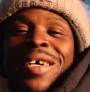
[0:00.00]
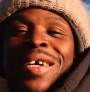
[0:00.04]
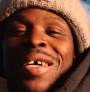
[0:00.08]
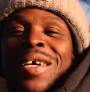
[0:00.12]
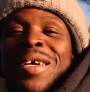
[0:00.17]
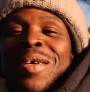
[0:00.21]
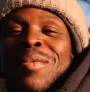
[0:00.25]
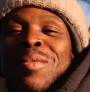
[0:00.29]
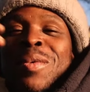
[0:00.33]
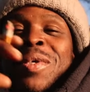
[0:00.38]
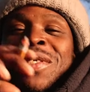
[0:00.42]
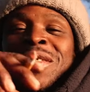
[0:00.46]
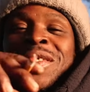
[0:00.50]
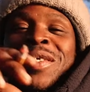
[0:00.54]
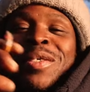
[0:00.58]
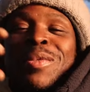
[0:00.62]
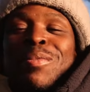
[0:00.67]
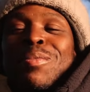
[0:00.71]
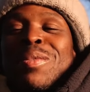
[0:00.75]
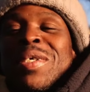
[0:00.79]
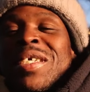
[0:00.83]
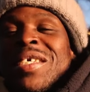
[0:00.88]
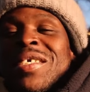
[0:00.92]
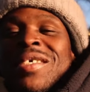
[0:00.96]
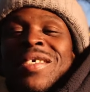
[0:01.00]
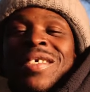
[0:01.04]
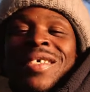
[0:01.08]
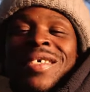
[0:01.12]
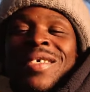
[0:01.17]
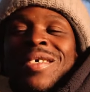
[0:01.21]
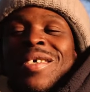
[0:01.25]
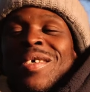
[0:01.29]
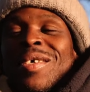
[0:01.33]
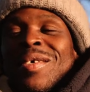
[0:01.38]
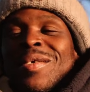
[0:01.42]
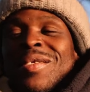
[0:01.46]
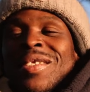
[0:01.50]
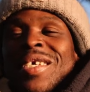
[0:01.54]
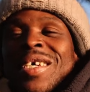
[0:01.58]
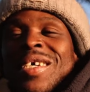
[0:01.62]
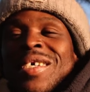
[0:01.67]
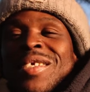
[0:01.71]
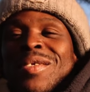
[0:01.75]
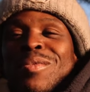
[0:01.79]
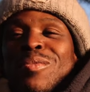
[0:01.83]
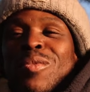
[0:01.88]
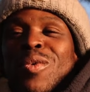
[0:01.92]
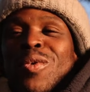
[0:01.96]
It wasn't me
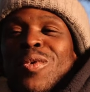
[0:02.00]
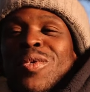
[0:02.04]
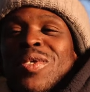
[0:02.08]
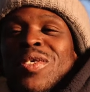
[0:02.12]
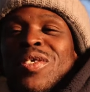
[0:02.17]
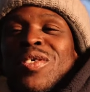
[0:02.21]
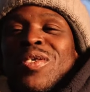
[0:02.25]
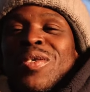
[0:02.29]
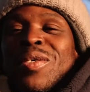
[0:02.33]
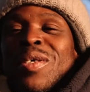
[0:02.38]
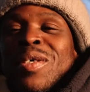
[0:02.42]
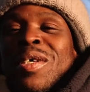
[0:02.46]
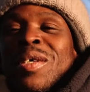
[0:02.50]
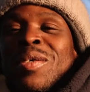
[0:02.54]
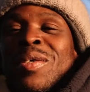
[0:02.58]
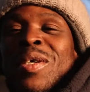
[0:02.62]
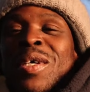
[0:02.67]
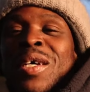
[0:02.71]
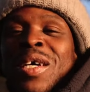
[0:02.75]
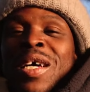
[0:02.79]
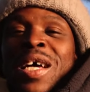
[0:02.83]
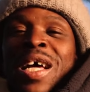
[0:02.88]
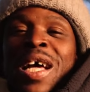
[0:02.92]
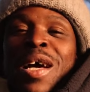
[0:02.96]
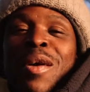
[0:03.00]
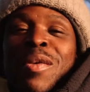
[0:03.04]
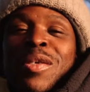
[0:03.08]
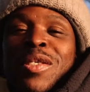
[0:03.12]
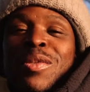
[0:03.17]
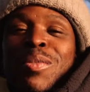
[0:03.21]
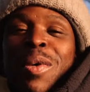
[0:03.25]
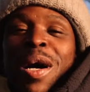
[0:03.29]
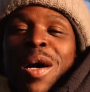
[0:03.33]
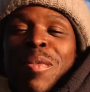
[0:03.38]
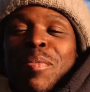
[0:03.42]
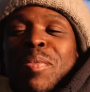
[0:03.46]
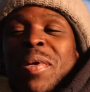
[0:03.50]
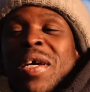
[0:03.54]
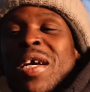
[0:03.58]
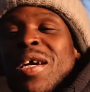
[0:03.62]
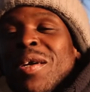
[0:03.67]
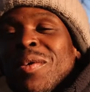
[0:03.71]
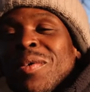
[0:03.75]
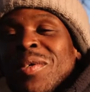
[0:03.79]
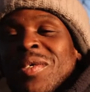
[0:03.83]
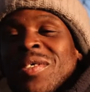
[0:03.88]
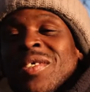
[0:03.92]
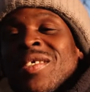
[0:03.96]
that wanted to. It, it, it was my
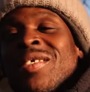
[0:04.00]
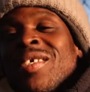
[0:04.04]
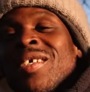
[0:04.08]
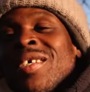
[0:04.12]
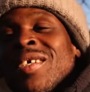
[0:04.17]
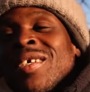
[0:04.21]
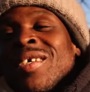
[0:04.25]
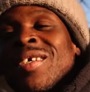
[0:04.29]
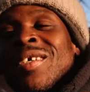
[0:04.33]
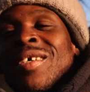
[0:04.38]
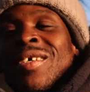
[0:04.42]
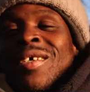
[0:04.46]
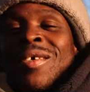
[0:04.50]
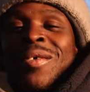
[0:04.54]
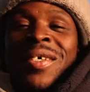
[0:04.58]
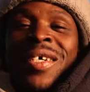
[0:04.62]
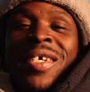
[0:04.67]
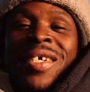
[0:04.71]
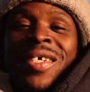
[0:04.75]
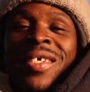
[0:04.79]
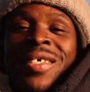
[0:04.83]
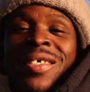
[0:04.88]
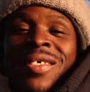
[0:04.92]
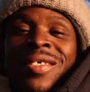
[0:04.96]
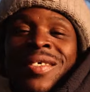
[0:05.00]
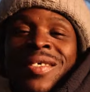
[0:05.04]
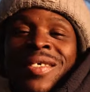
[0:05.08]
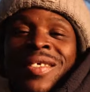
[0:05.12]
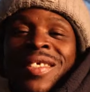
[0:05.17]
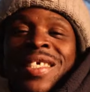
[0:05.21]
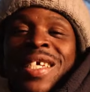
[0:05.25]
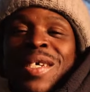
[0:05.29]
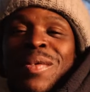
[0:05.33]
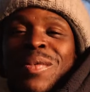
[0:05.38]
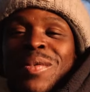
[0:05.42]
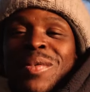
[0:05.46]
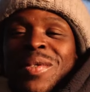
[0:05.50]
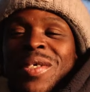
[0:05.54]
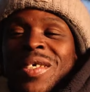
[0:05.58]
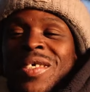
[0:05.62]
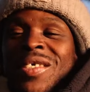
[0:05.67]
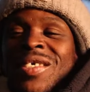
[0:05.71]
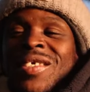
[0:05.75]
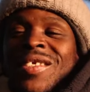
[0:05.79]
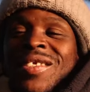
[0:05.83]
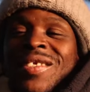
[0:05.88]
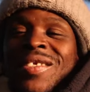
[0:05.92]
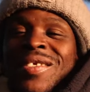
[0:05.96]
parents, okay, oh. okay, giving
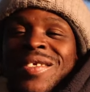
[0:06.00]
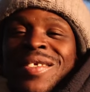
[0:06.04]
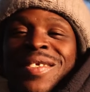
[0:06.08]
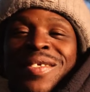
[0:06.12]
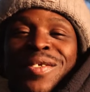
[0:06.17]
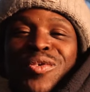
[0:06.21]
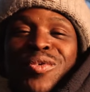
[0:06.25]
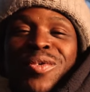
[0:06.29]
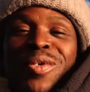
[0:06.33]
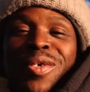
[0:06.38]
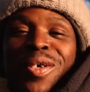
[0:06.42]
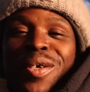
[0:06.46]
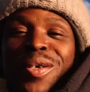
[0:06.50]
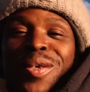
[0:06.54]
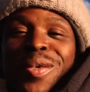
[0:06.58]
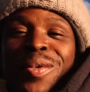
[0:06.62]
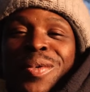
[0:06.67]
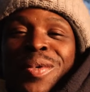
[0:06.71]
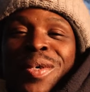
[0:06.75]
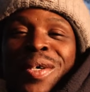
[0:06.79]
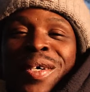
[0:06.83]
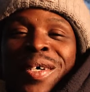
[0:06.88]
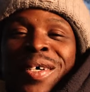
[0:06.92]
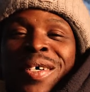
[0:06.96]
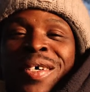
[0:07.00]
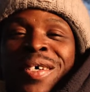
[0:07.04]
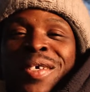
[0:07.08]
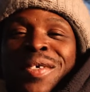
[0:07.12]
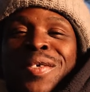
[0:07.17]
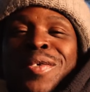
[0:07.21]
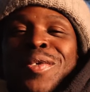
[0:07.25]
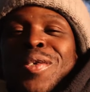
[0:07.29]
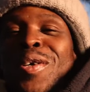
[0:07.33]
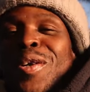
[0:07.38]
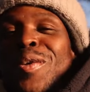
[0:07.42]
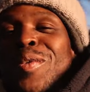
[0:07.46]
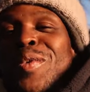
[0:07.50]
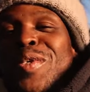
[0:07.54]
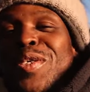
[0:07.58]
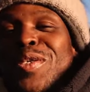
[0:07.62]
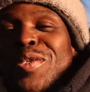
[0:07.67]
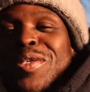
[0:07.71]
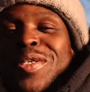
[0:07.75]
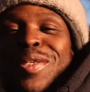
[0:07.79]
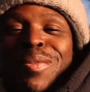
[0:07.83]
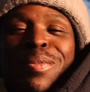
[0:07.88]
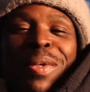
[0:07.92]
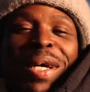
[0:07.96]
us, you know, you know,
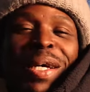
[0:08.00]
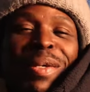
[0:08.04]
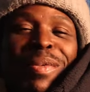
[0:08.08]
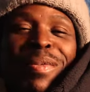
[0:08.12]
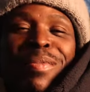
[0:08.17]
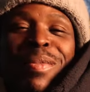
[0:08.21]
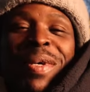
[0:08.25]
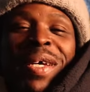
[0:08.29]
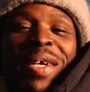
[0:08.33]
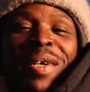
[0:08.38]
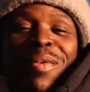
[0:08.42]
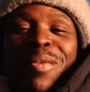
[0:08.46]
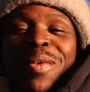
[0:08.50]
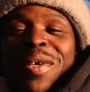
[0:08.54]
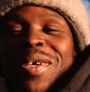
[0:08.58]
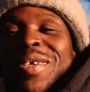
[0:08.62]
we was a baby man.